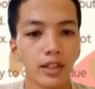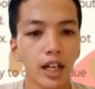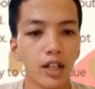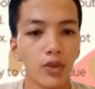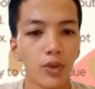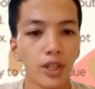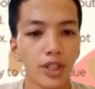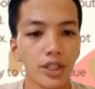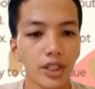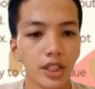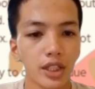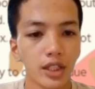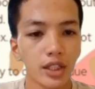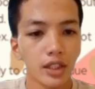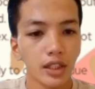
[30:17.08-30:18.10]
Language.
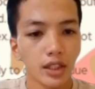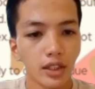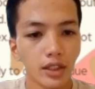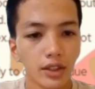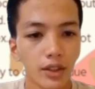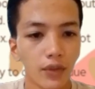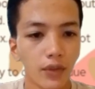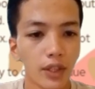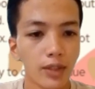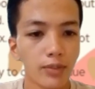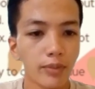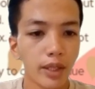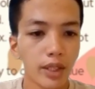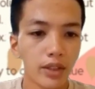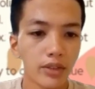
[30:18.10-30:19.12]
The
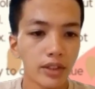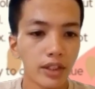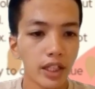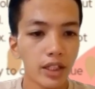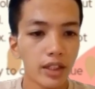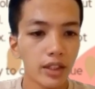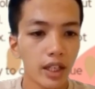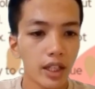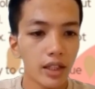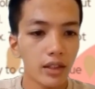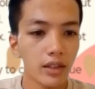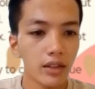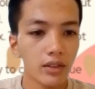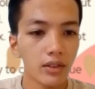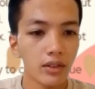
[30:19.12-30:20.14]
film may contain
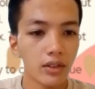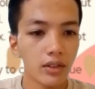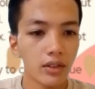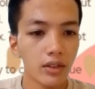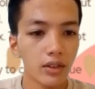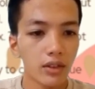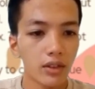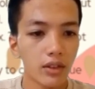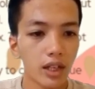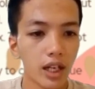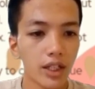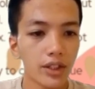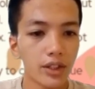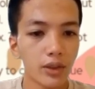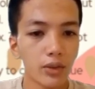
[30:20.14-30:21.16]
dialogue or
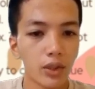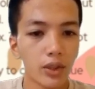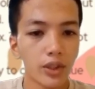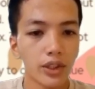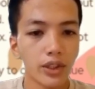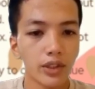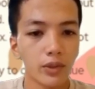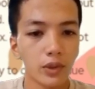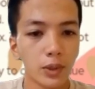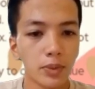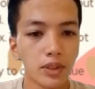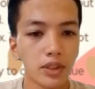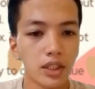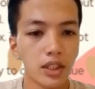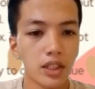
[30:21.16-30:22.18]
other word
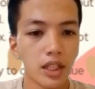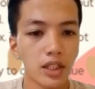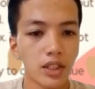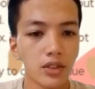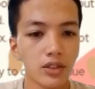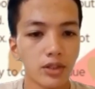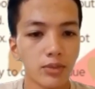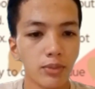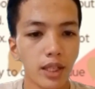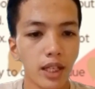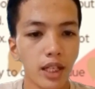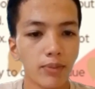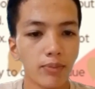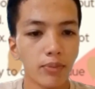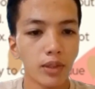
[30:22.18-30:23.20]
representations
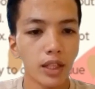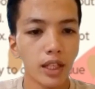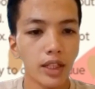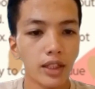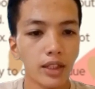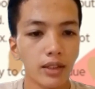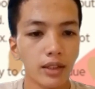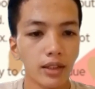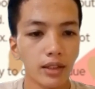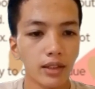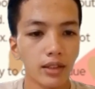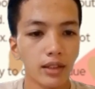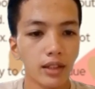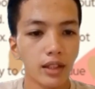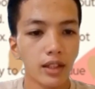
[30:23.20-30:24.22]
beyond polite
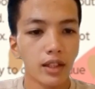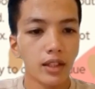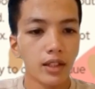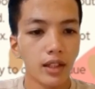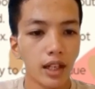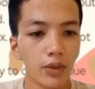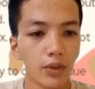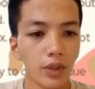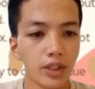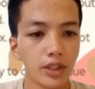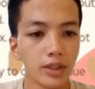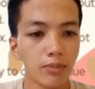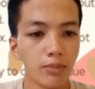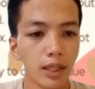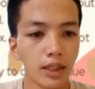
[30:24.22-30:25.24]

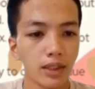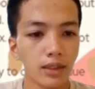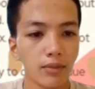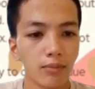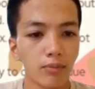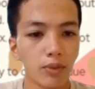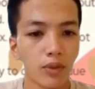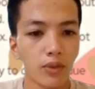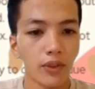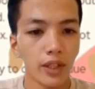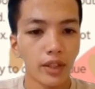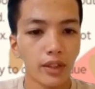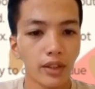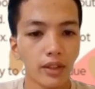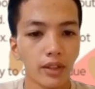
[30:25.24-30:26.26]
language but
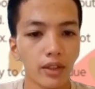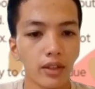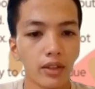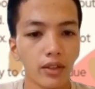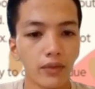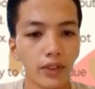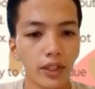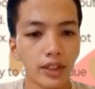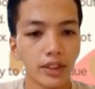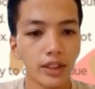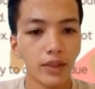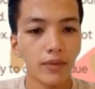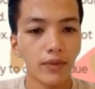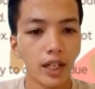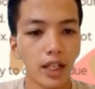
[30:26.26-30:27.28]
profane,
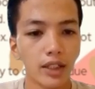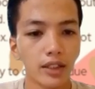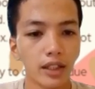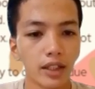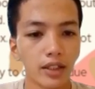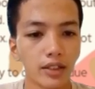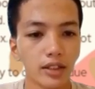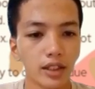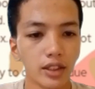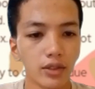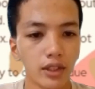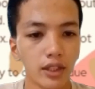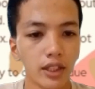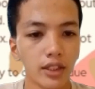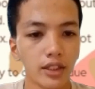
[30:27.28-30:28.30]
offensive, and
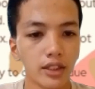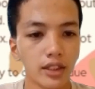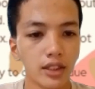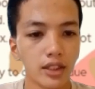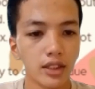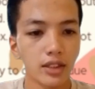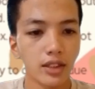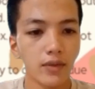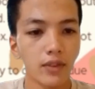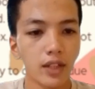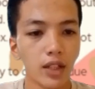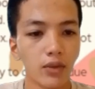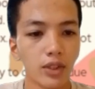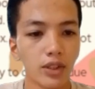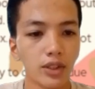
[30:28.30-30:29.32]
sexually suggestive
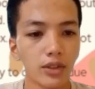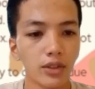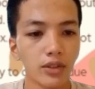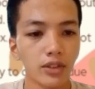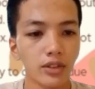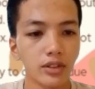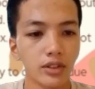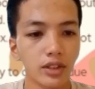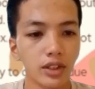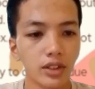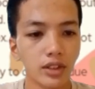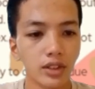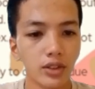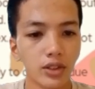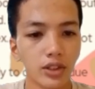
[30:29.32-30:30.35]
language or
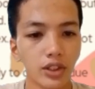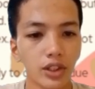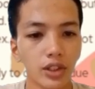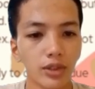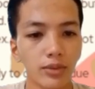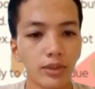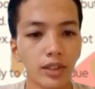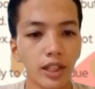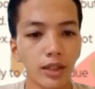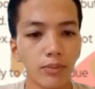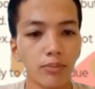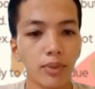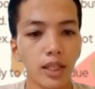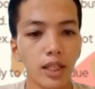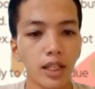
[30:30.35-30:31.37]
gesture shall
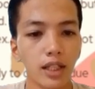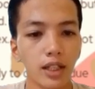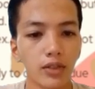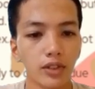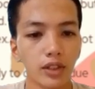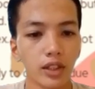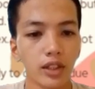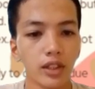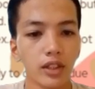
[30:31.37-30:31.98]
not be allowed.